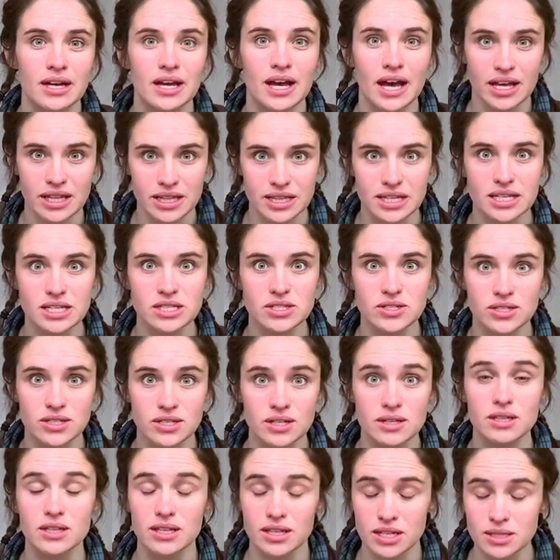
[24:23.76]
And this
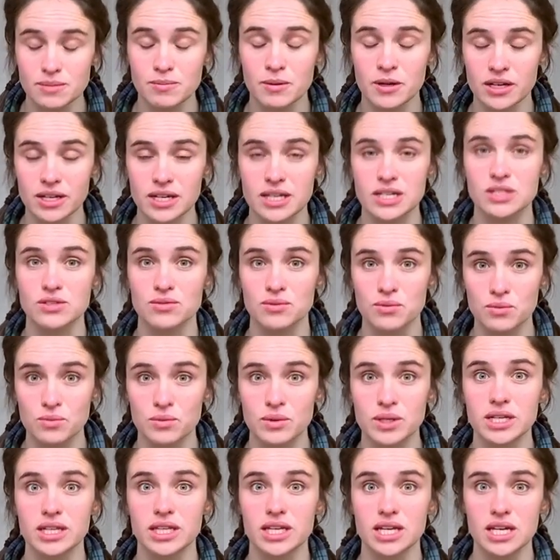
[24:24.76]
book is
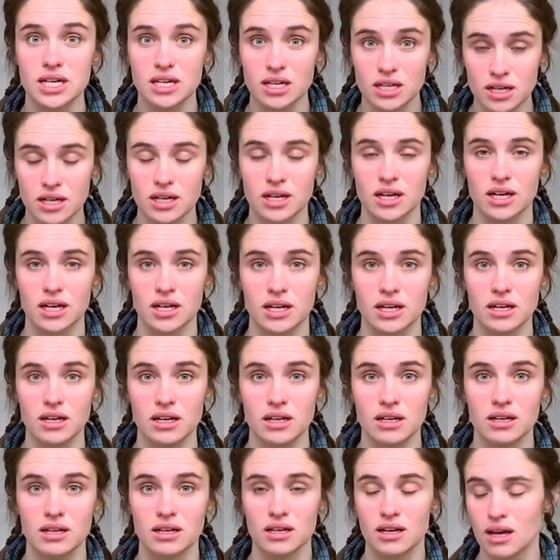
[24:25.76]
really good
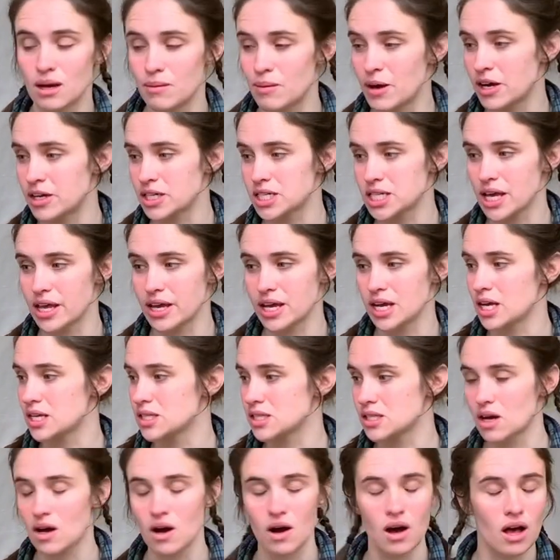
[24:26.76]
about telling
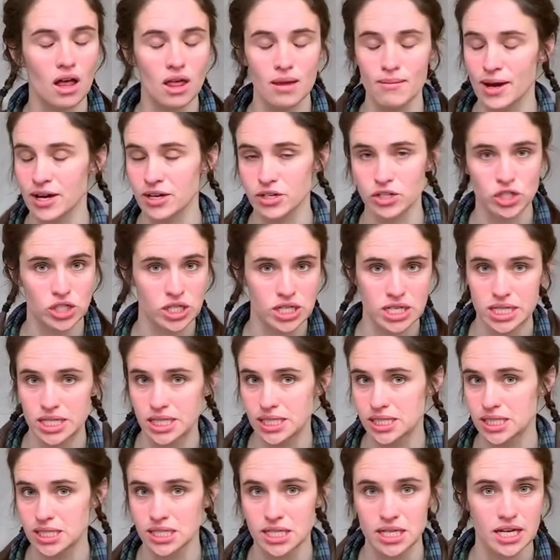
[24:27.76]
us all about trees,
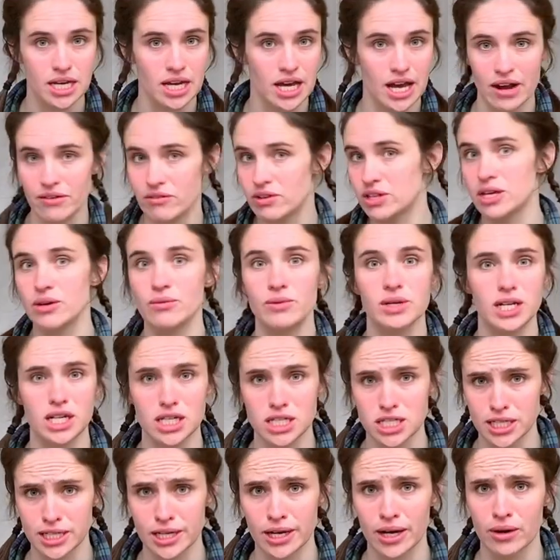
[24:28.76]
everything we need
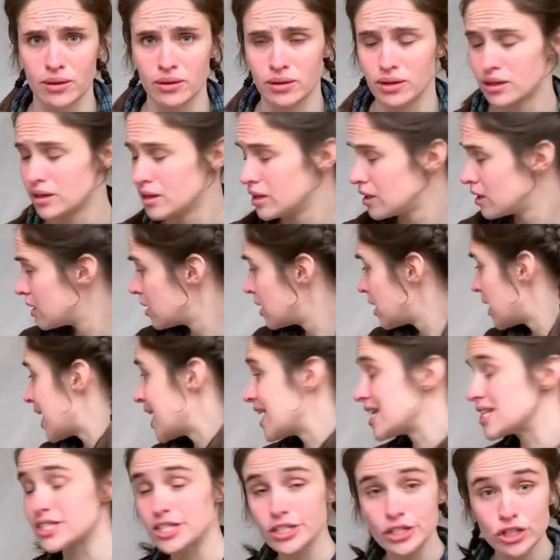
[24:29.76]
to know.
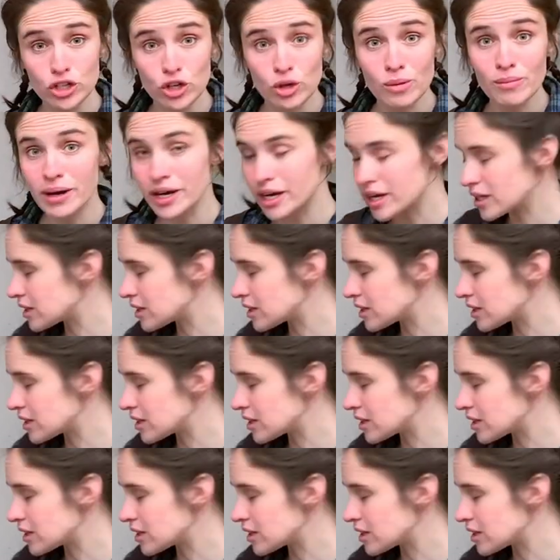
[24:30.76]
And it's a new book